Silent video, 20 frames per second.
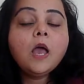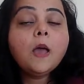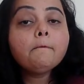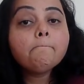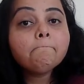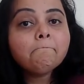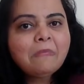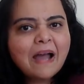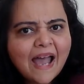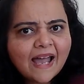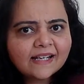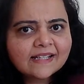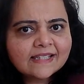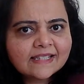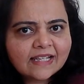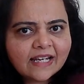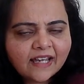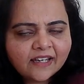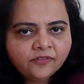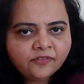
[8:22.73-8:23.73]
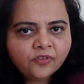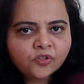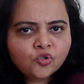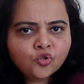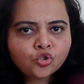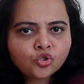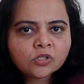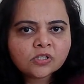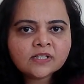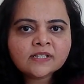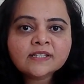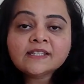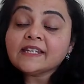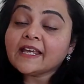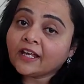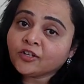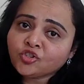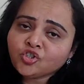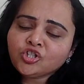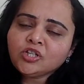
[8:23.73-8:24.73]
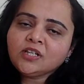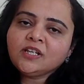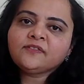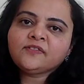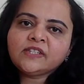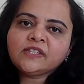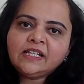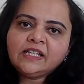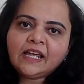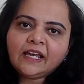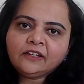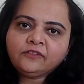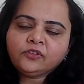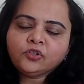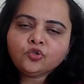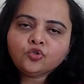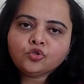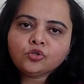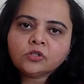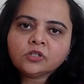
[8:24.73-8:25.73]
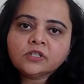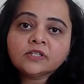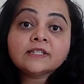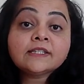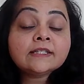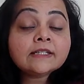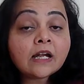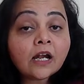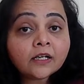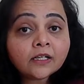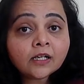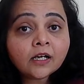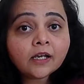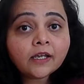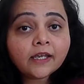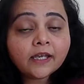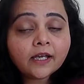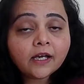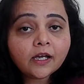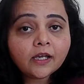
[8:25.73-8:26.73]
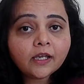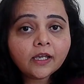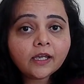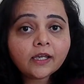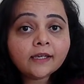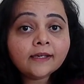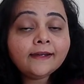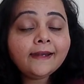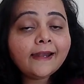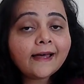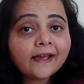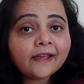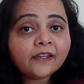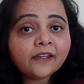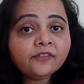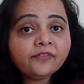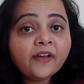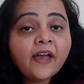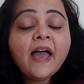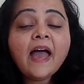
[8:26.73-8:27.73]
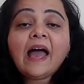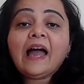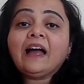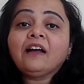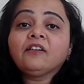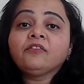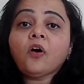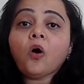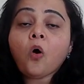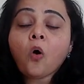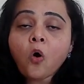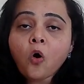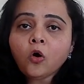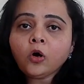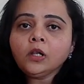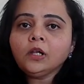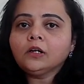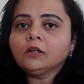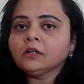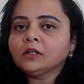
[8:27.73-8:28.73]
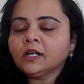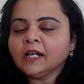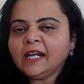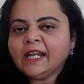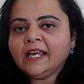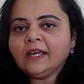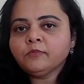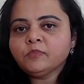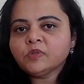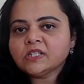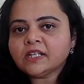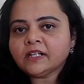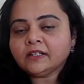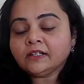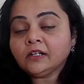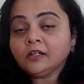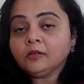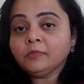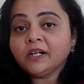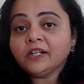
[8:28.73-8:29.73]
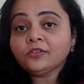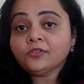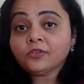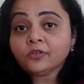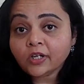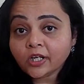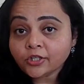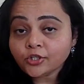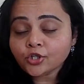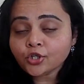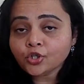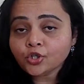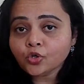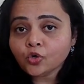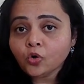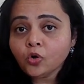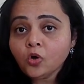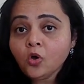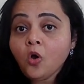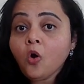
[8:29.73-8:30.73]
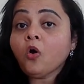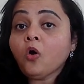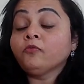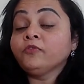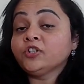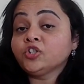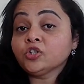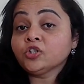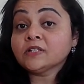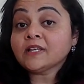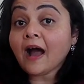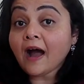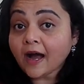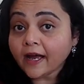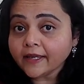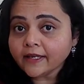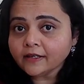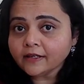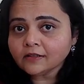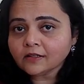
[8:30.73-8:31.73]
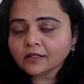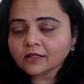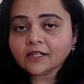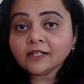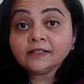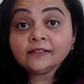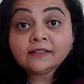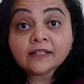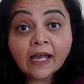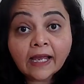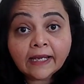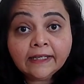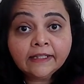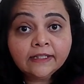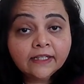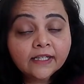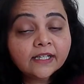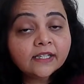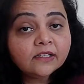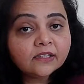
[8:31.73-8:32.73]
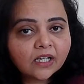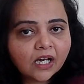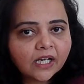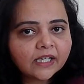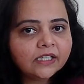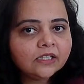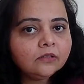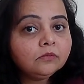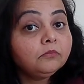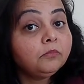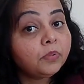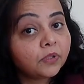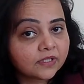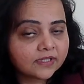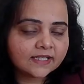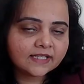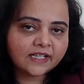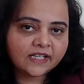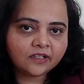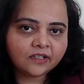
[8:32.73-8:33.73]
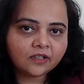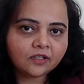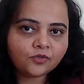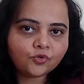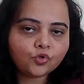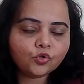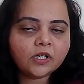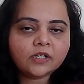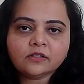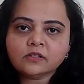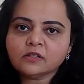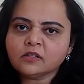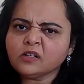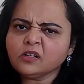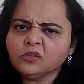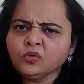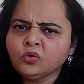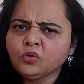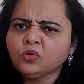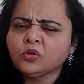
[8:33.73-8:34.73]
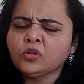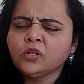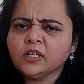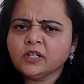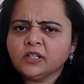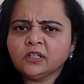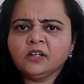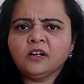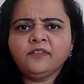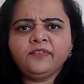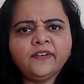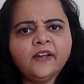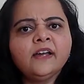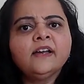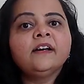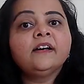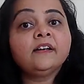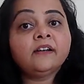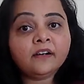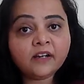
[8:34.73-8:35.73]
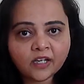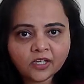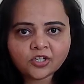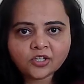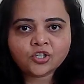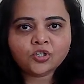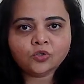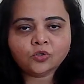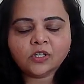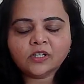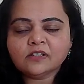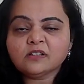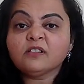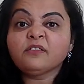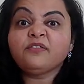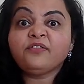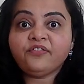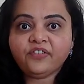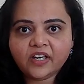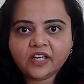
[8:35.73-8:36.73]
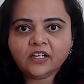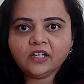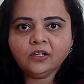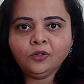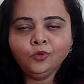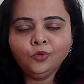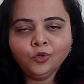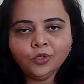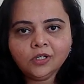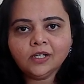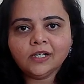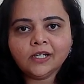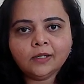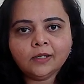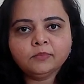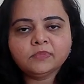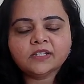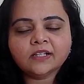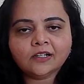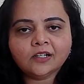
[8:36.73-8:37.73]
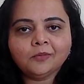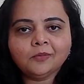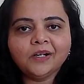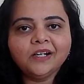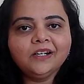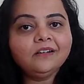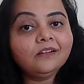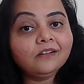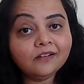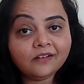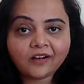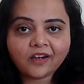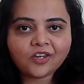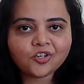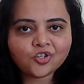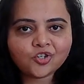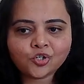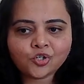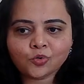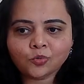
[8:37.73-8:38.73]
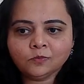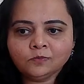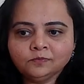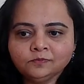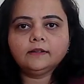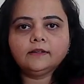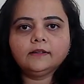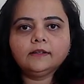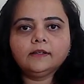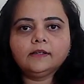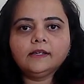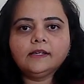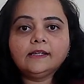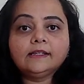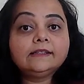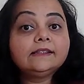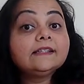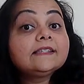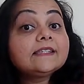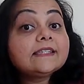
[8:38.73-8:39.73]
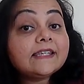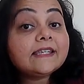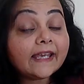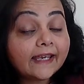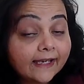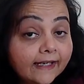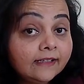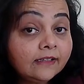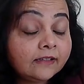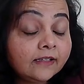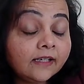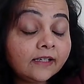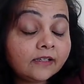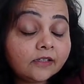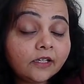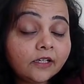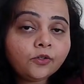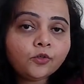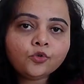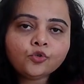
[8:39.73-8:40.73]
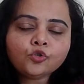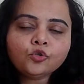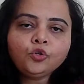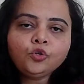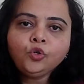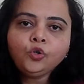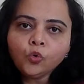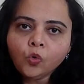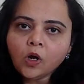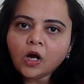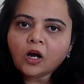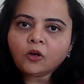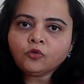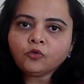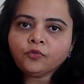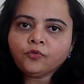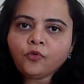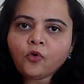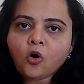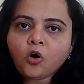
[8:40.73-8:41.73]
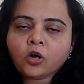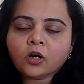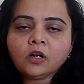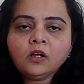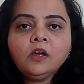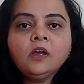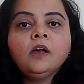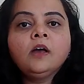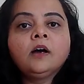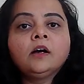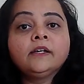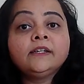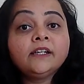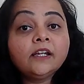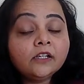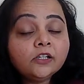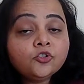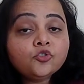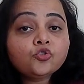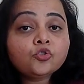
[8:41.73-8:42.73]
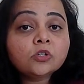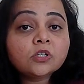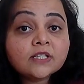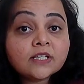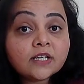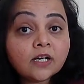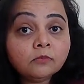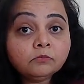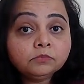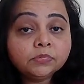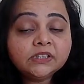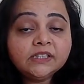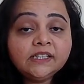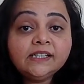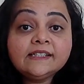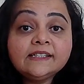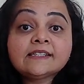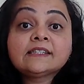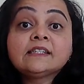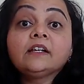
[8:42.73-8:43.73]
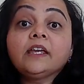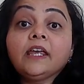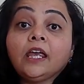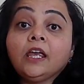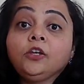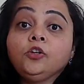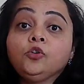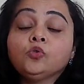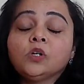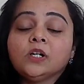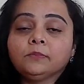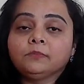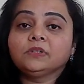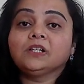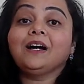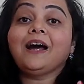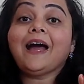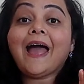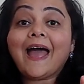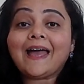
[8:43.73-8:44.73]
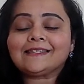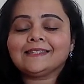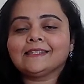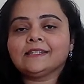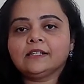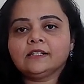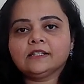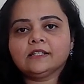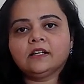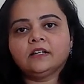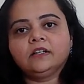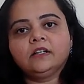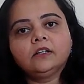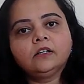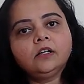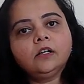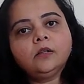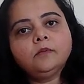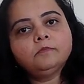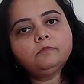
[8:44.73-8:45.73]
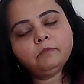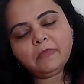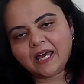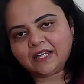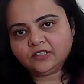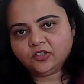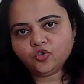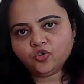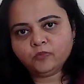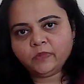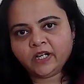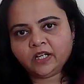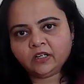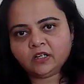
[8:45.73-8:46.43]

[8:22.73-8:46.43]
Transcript: Max Life Insurance, HDFC Life Insurance, Tata AIA Life have all a claim settlement ratio which is higher than 99%. So that is a good enough ratio. That is a very good claim settlement ratio. The second thing that you should look out for in an insurance company is the AUM, the assets under management.